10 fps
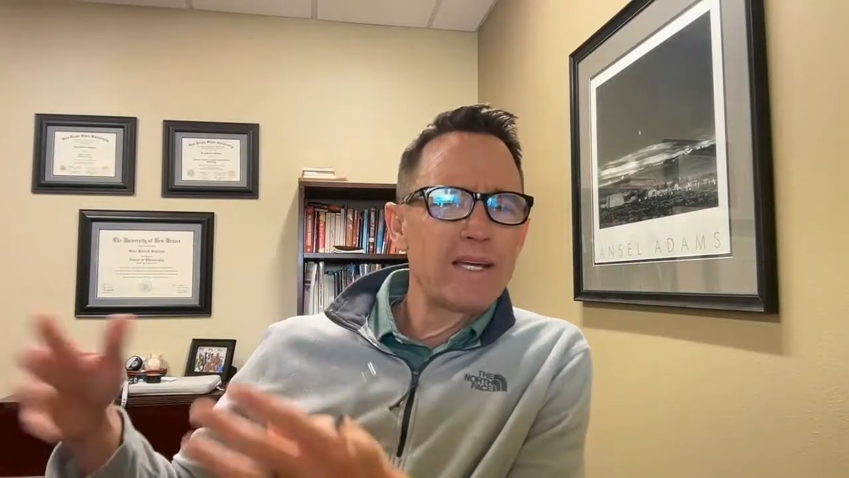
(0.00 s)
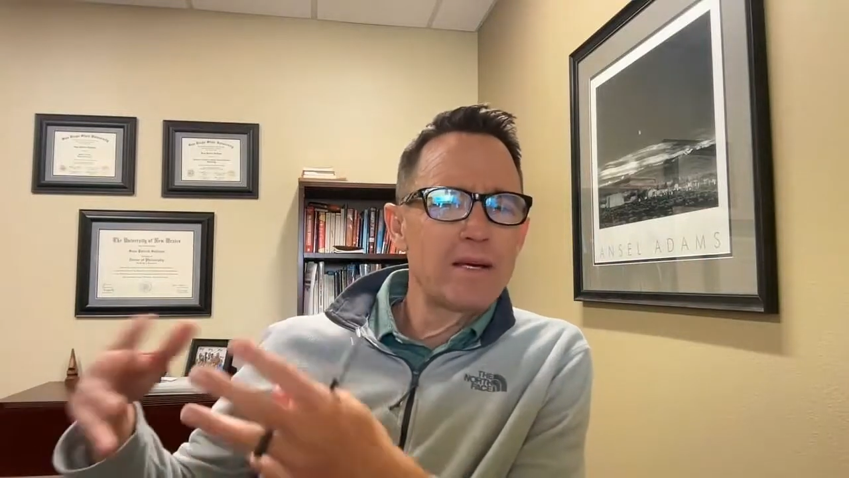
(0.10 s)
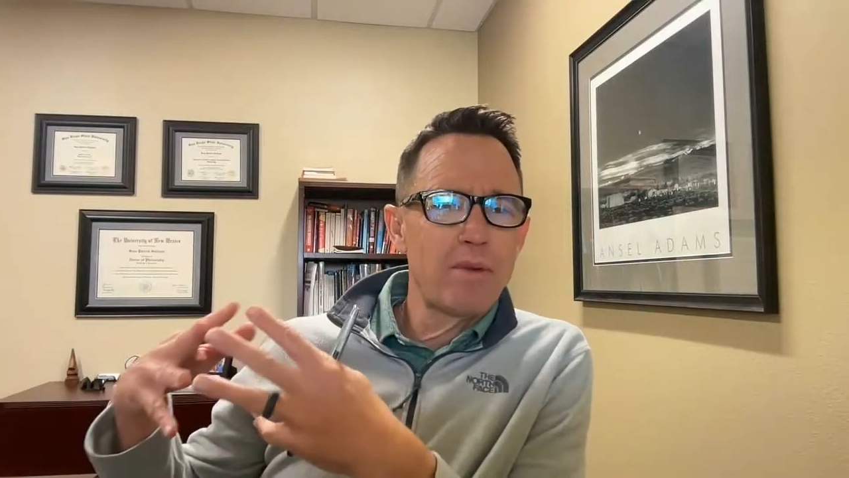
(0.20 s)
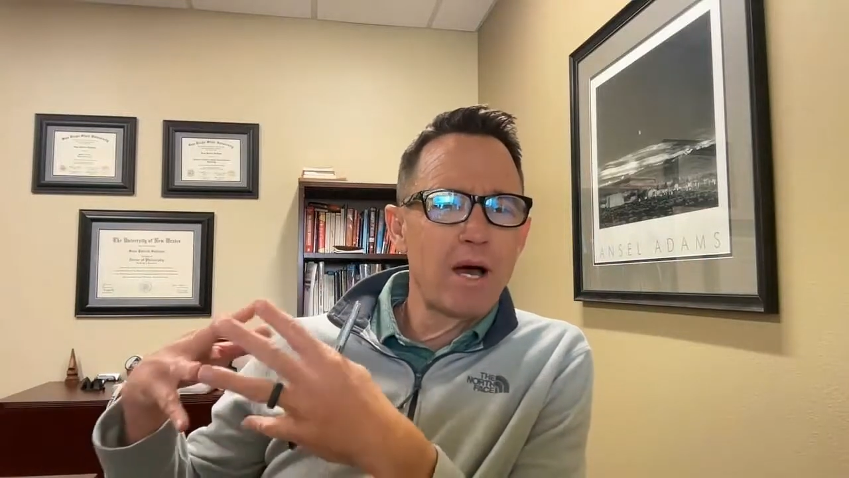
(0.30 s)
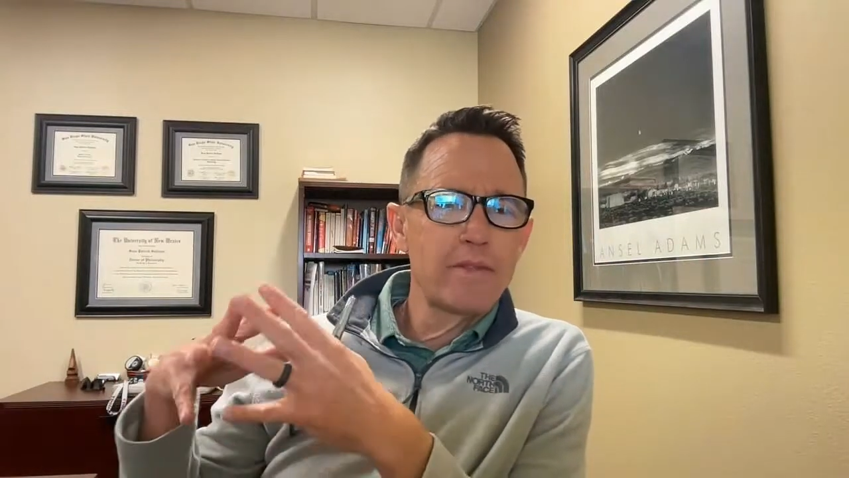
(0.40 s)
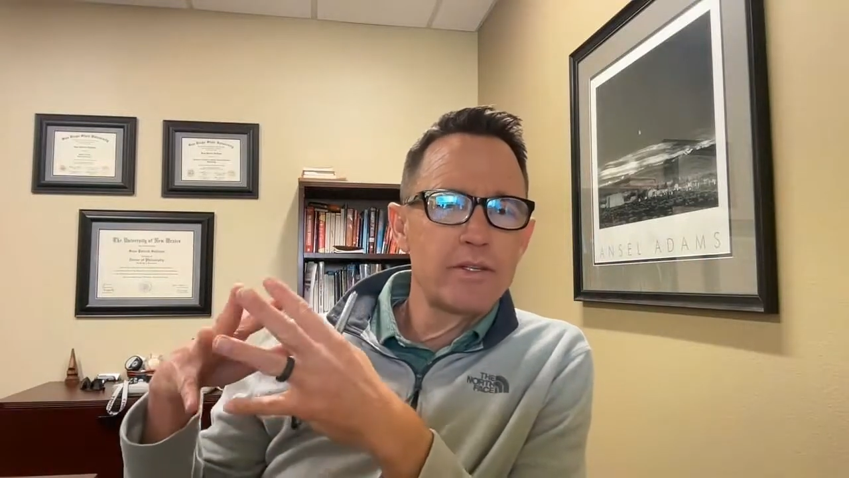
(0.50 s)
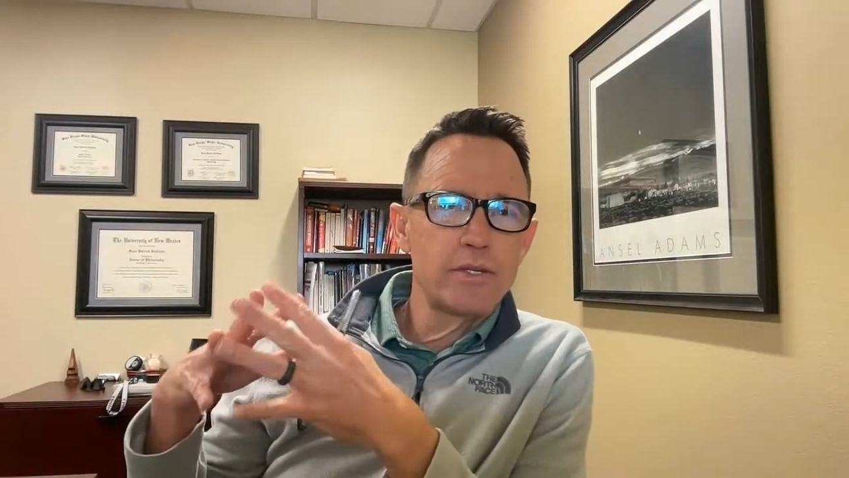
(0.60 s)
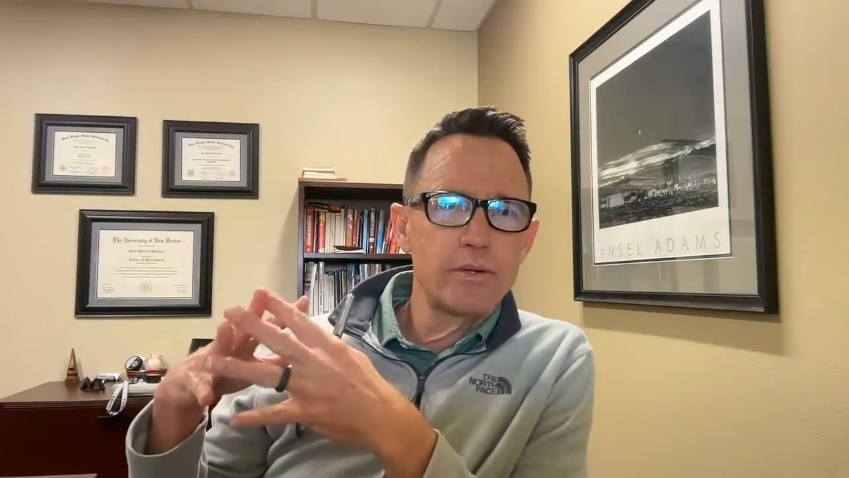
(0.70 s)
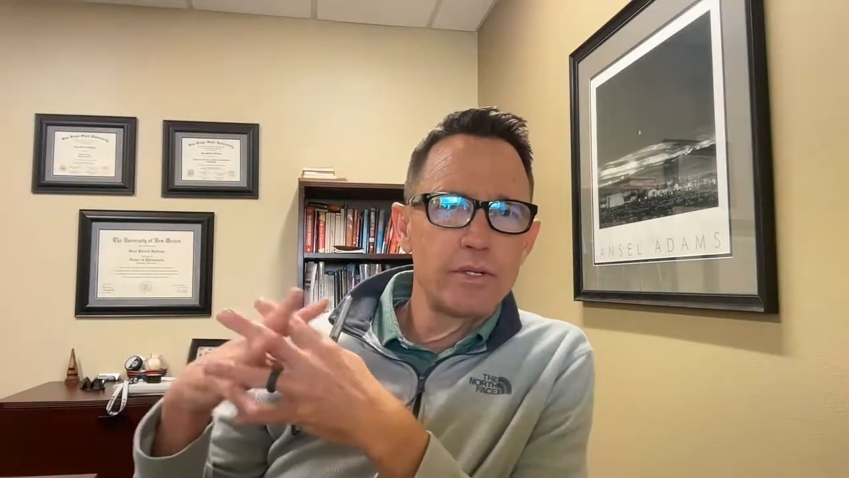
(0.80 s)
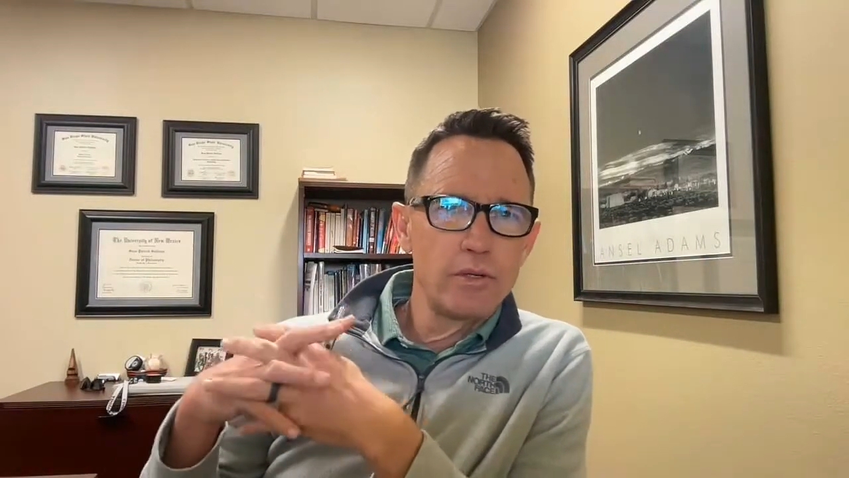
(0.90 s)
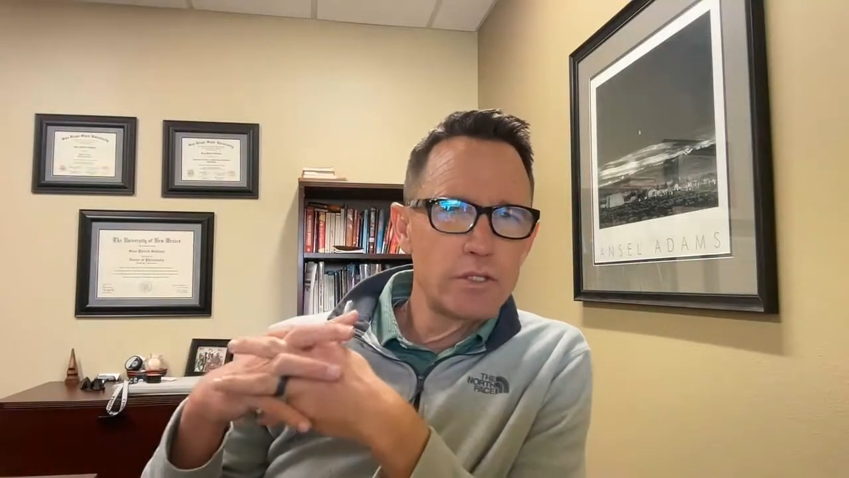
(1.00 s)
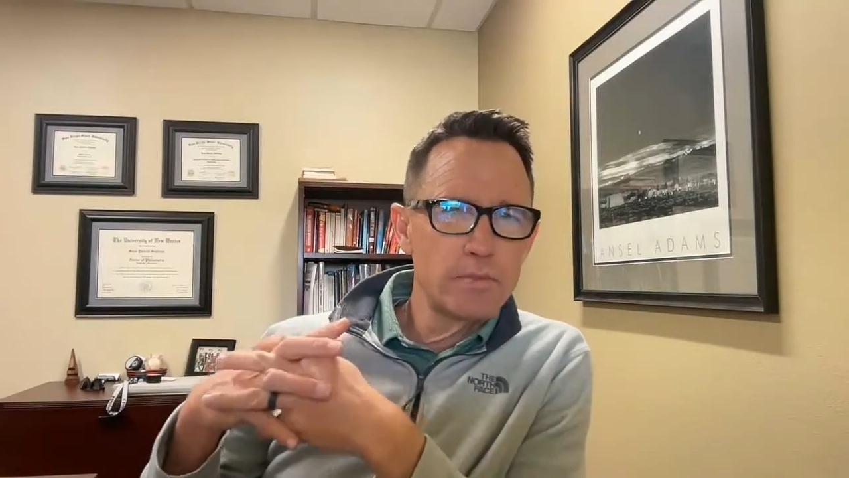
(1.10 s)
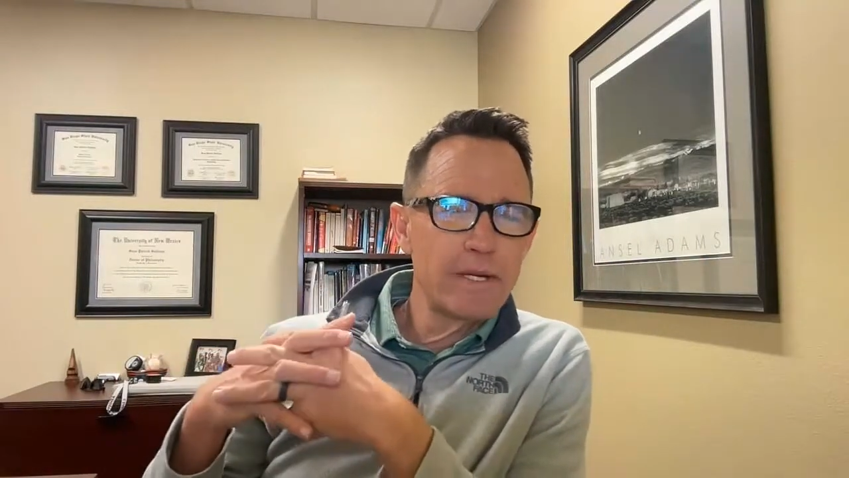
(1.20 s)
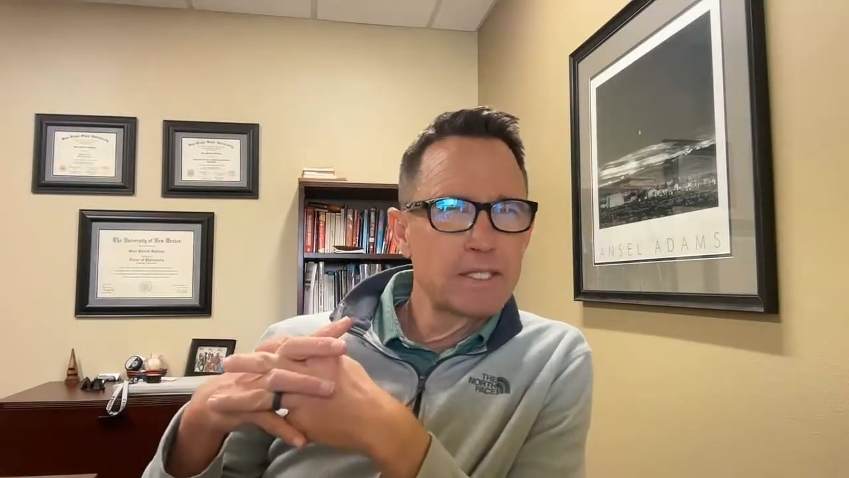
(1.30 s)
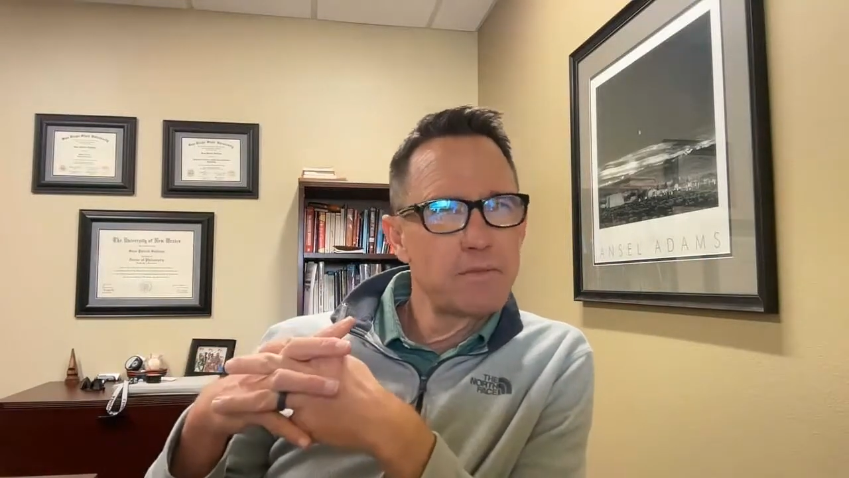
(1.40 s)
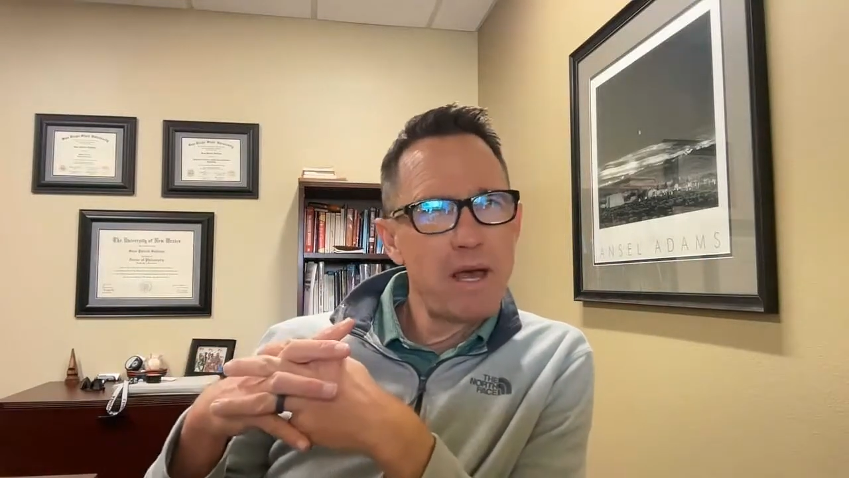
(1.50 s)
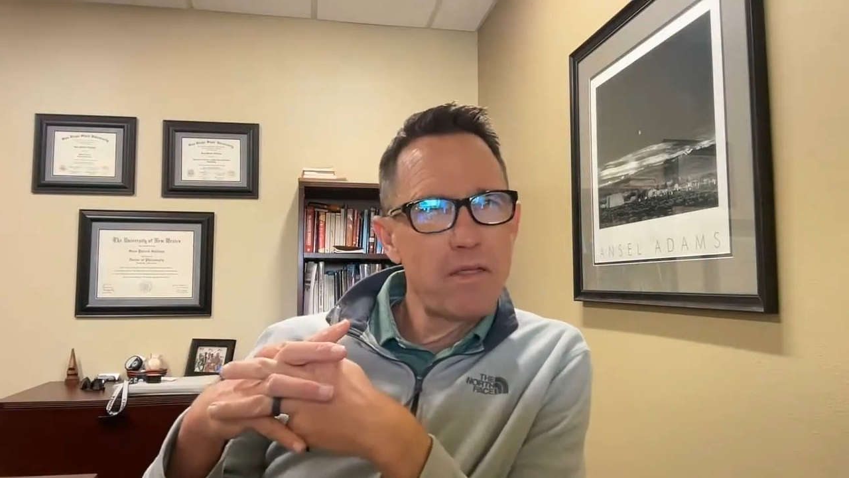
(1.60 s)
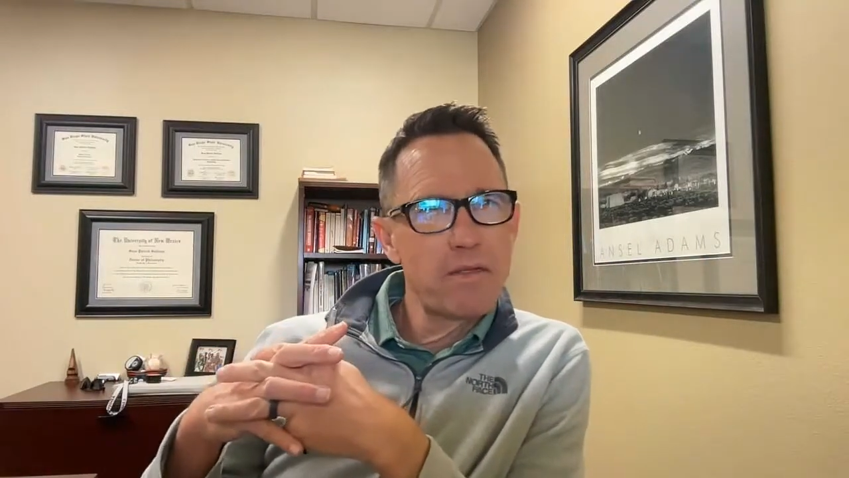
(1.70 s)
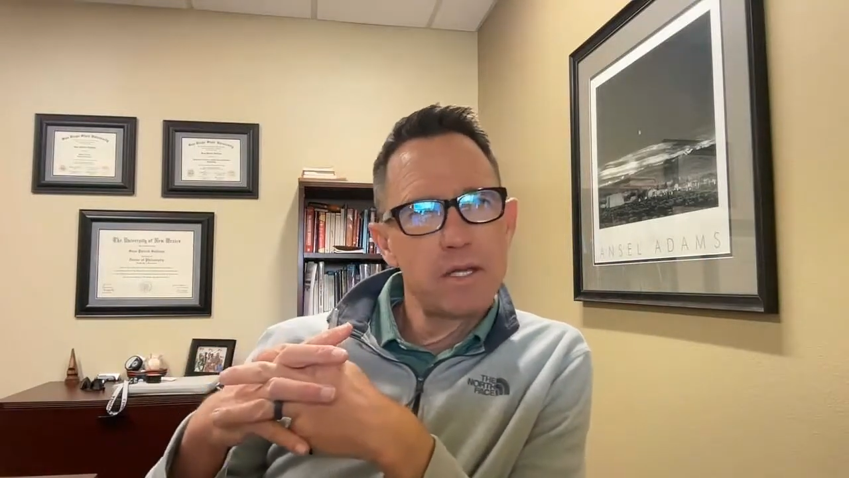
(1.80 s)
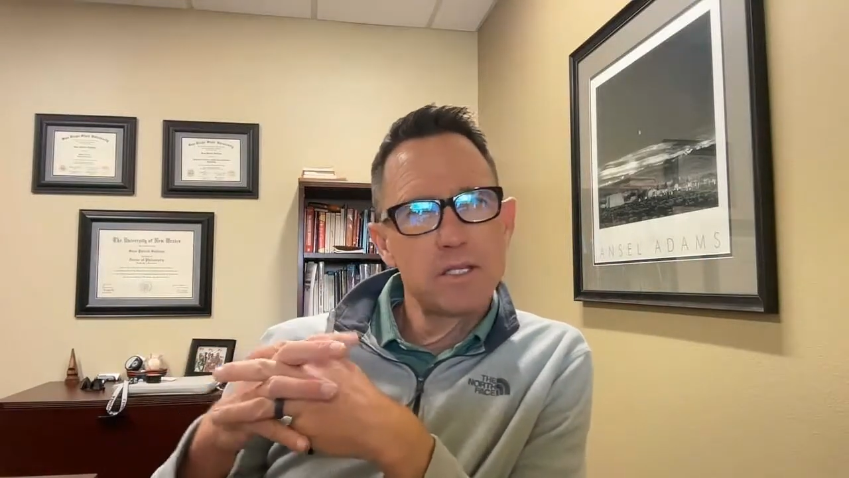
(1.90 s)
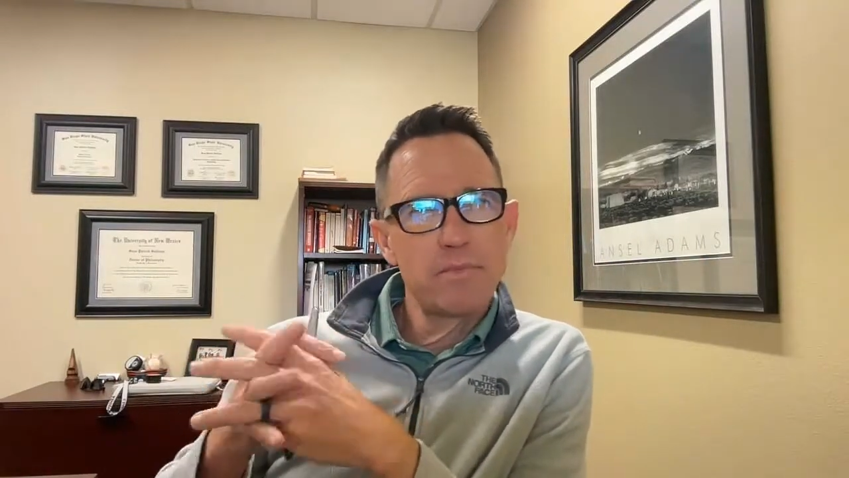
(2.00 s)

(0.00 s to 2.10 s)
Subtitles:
combine the two and use mixed methods,